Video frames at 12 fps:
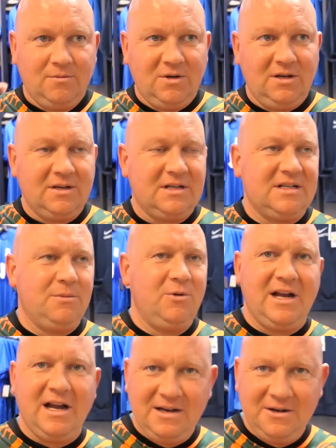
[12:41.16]
Well, like I said, we're
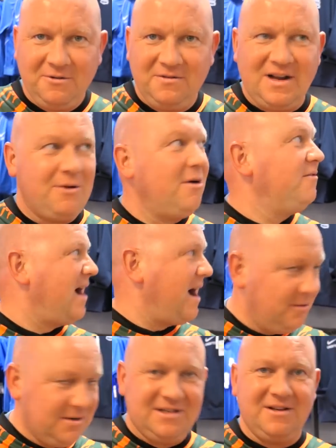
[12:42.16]
getting enough now off
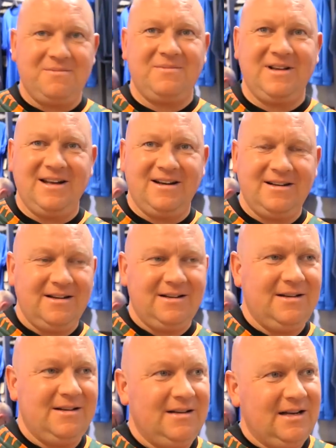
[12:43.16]
our team. Exactly,
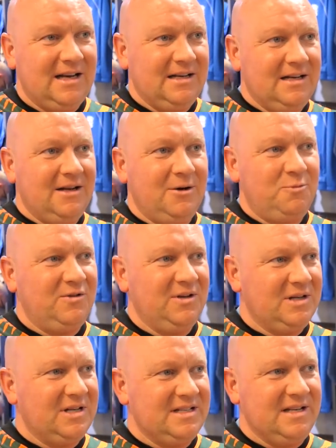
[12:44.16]
yeah. yeah. And uh,
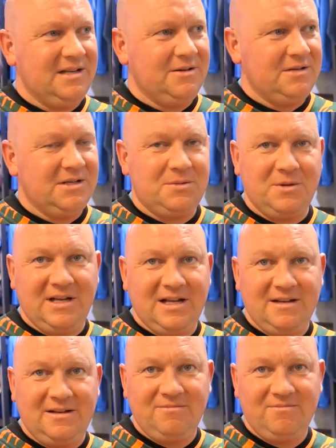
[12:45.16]
hopefully continues this
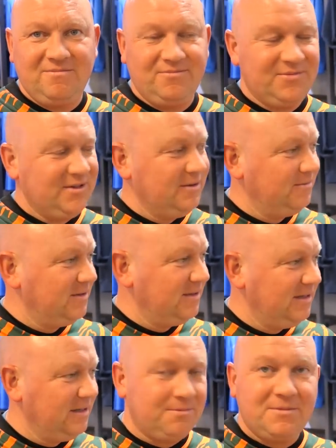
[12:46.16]
weekend. Norwich?
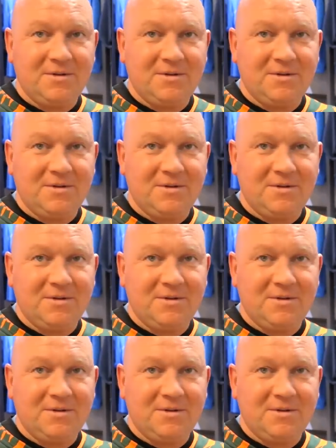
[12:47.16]
Yep.